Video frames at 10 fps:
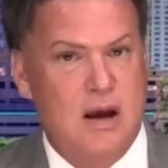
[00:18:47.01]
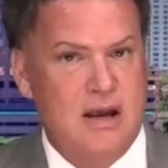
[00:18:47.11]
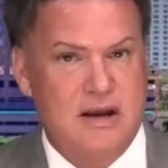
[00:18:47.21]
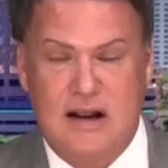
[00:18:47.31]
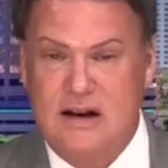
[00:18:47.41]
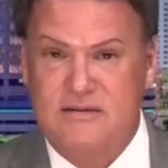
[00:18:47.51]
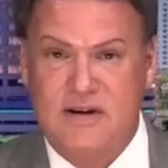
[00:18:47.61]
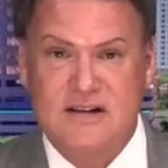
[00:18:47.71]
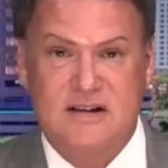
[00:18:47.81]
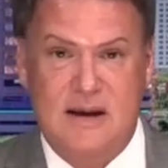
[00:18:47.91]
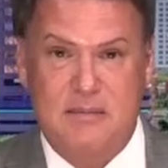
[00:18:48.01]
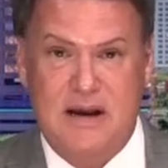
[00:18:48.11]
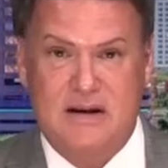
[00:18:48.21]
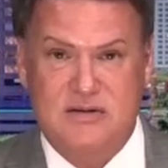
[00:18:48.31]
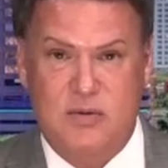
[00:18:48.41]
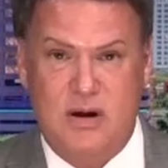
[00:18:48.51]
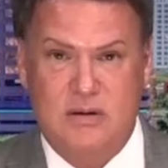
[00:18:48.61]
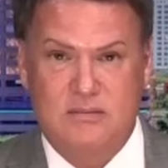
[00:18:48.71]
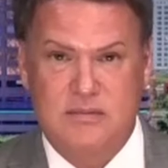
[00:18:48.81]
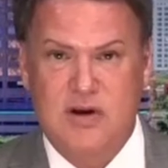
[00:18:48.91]
You got to invest in that bank as
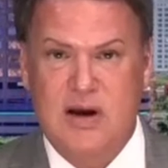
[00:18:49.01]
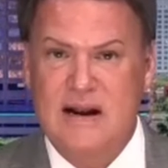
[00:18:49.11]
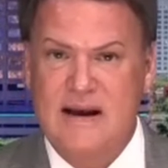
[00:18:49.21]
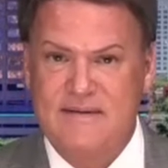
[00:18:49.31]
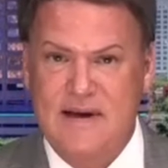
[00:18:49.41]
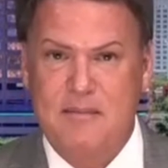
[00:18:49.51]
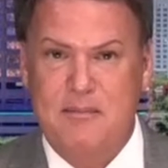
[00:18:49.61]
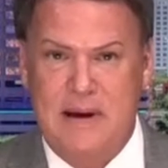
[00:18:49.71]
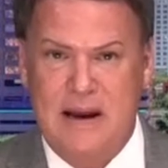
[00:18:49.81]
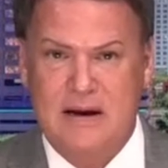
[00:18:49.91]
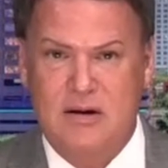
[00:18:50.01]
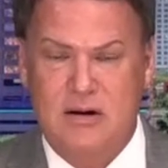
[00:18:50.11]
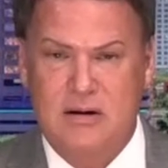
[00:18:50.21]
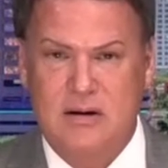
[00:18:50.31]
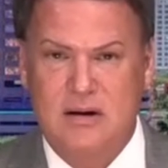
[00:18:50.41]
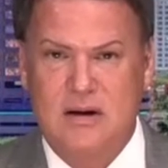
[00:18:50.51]
well. You got to have that banker